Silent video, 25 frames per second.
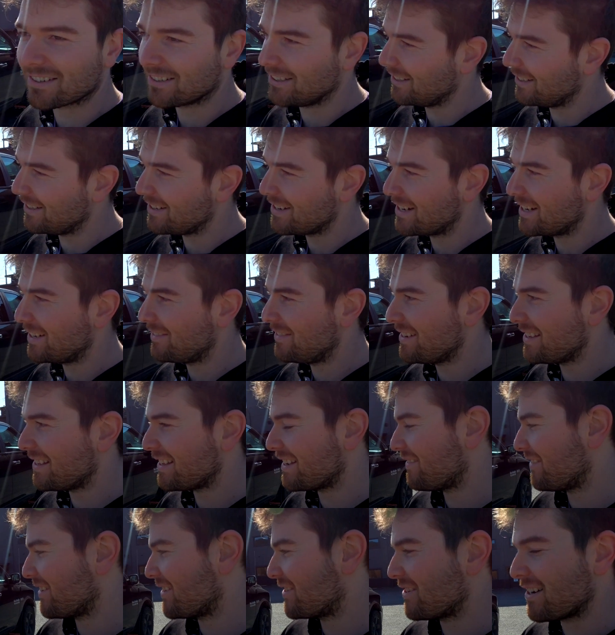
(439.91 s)
was a little
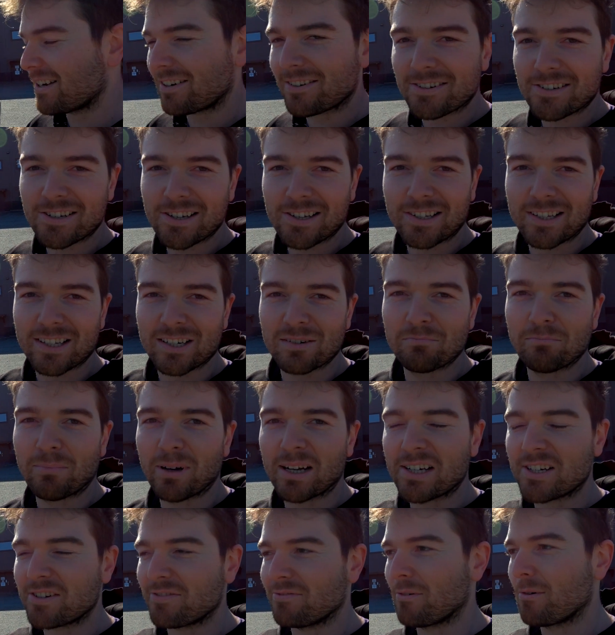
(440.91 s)
nervous if the truck was just gonna
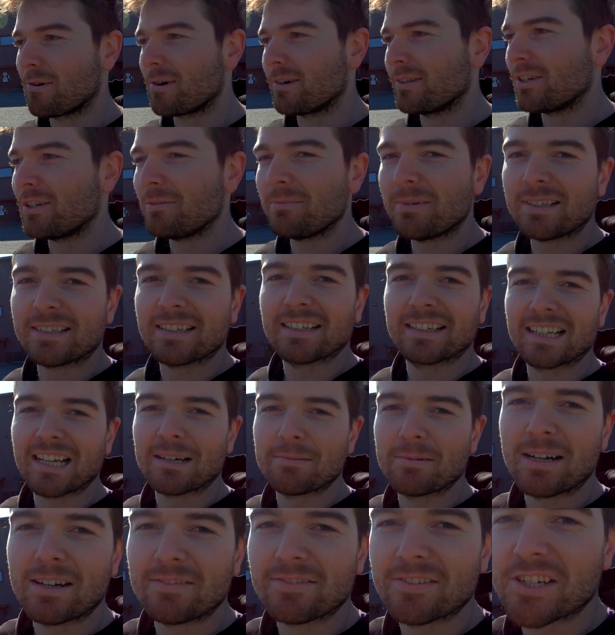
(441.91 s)
budge forward a little bit and
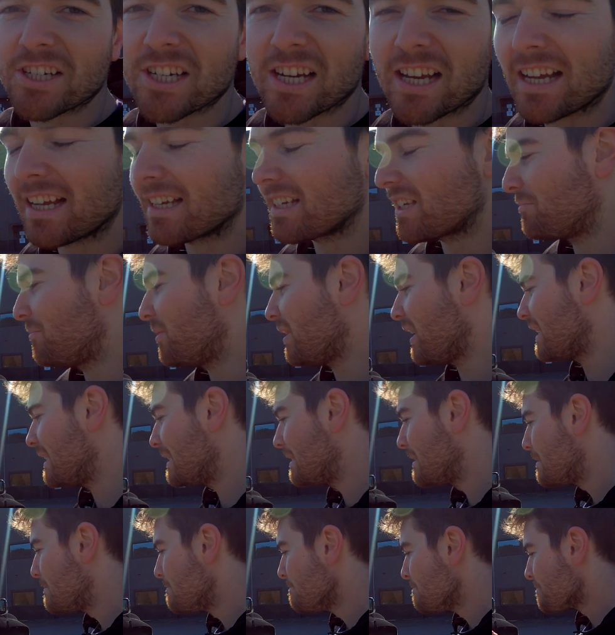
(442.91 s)
come off the jacks, but
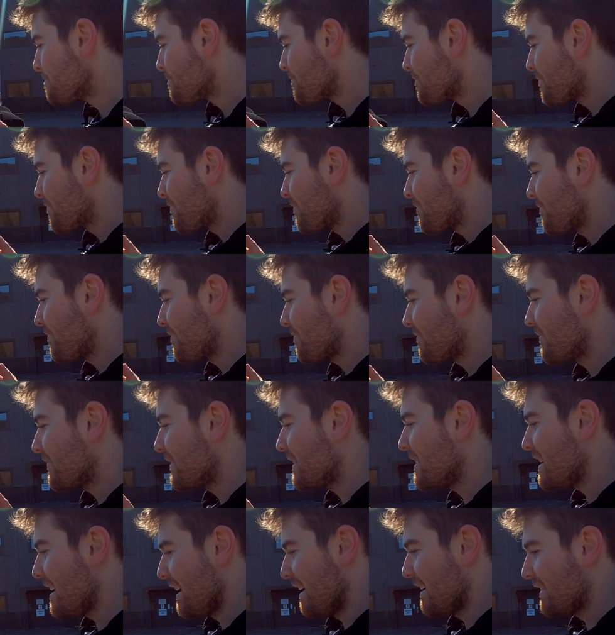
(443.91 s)

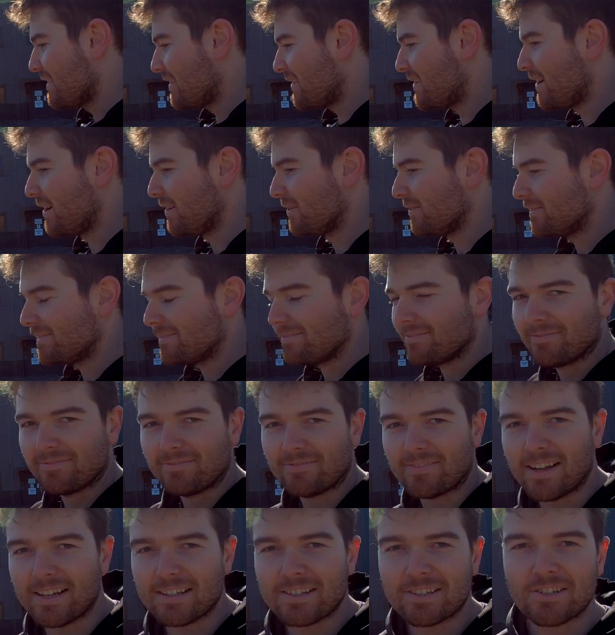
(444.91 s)
yeah, so
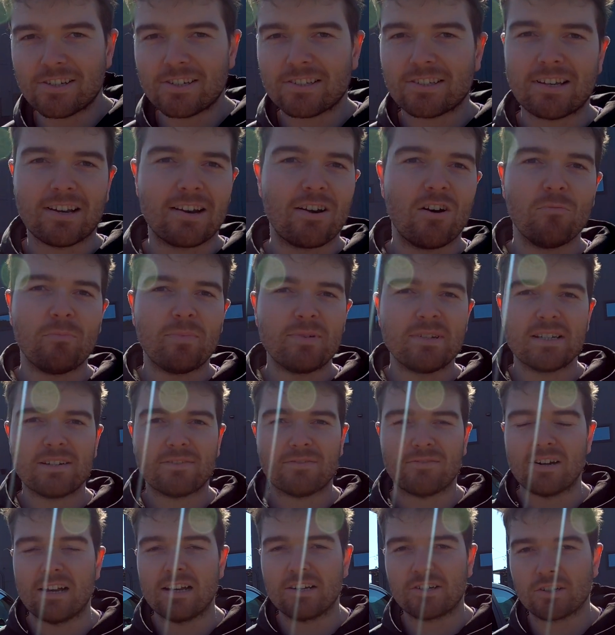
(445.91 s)
that's just an open
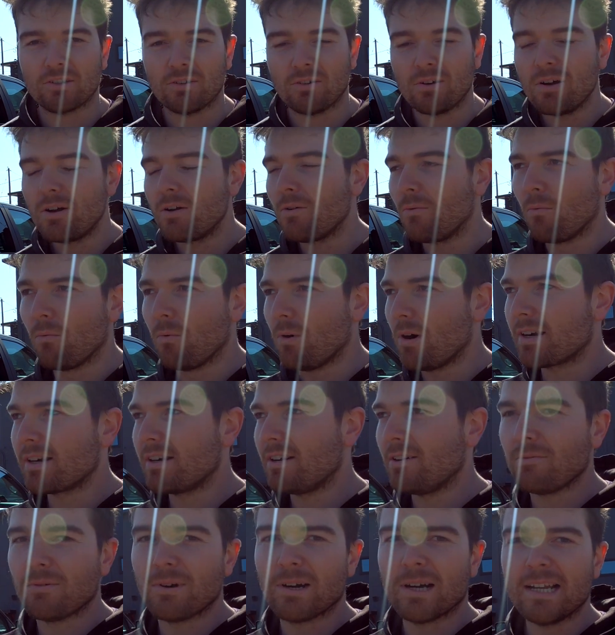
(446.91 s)
differential
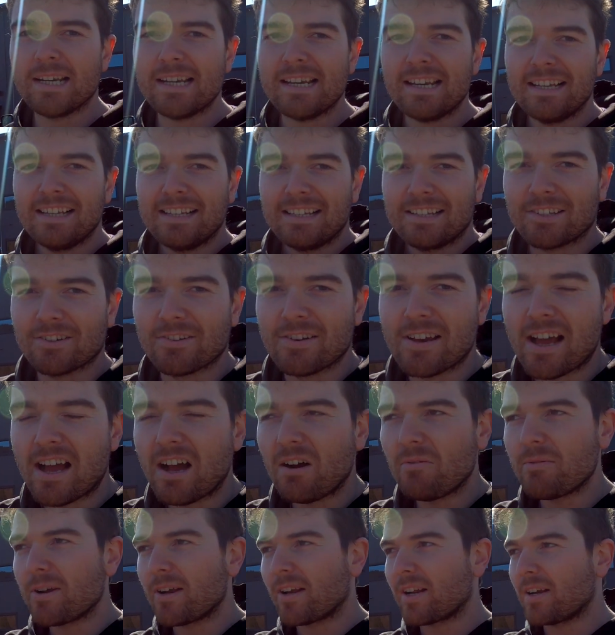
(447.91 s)
101. So
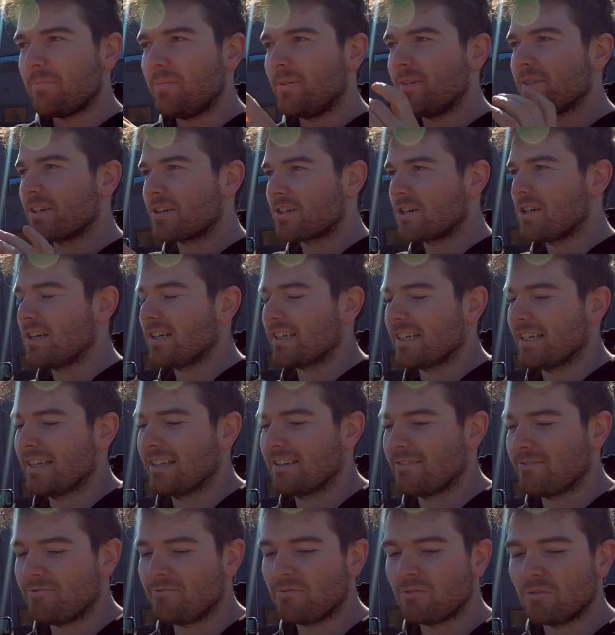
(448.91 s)
now we're gonna put the truck
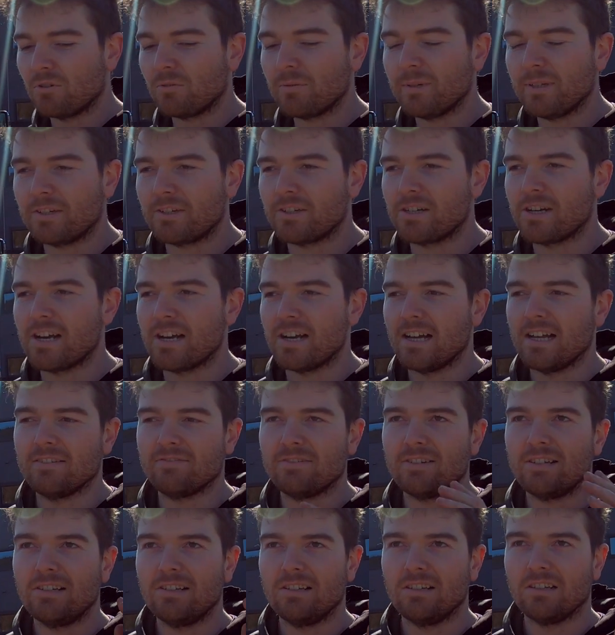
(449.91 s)
in four-wheel
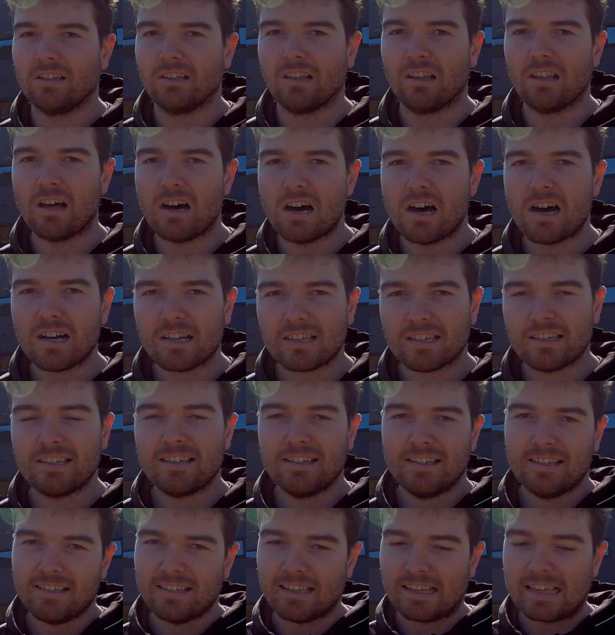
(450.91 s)
drive, lock,
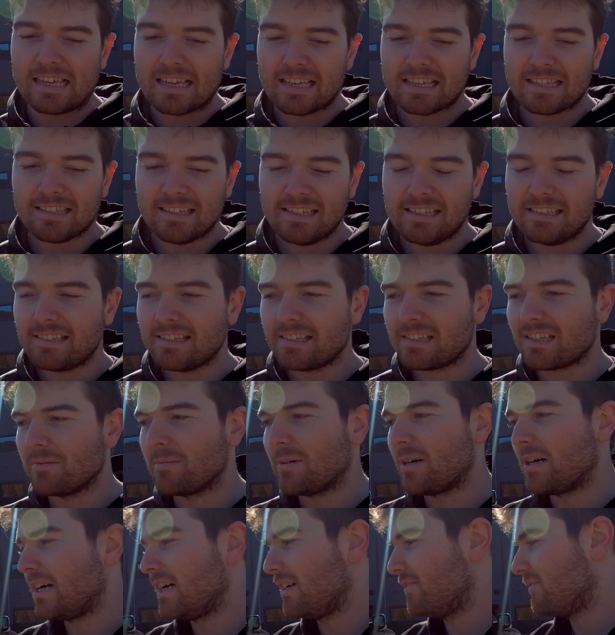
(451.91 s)
ESC
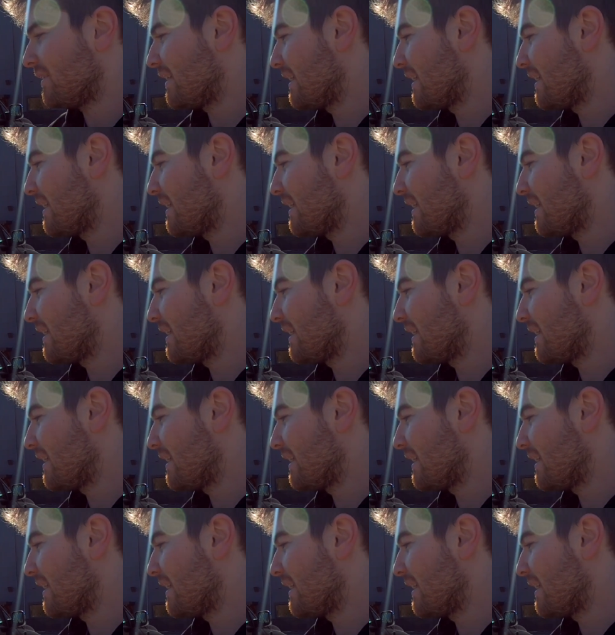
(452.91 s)
system off,